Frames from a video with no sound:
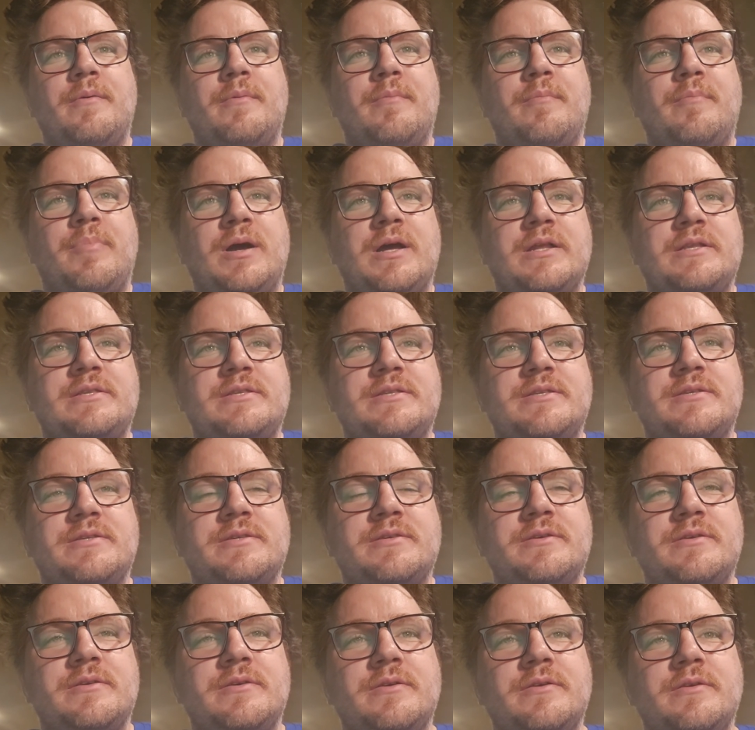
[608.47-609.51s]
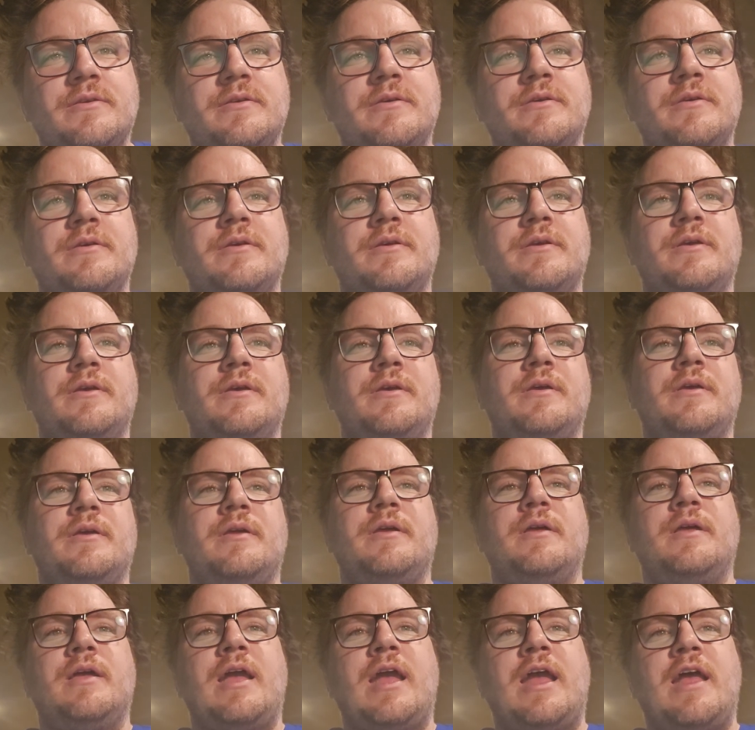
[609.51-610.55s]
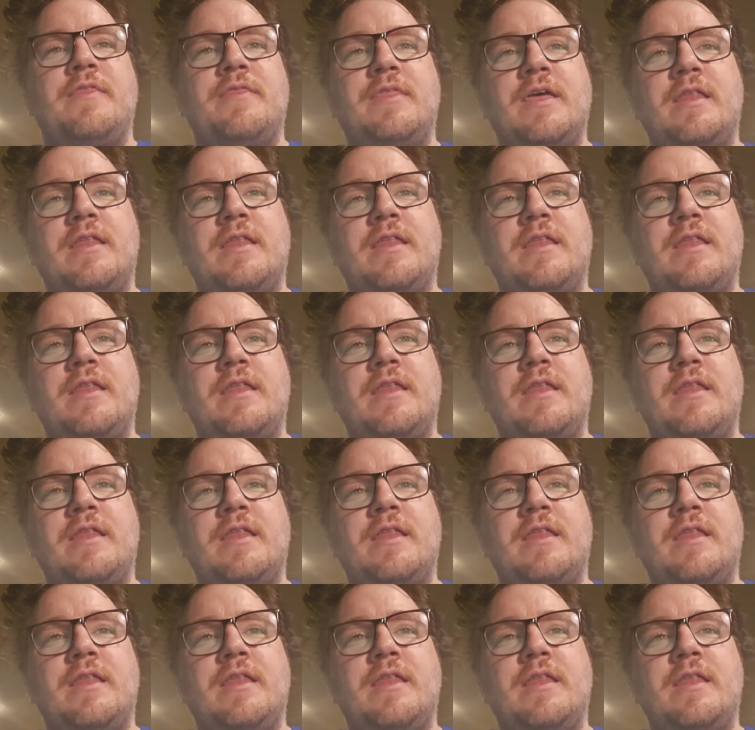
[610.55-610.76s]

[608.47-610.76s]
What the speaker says: But and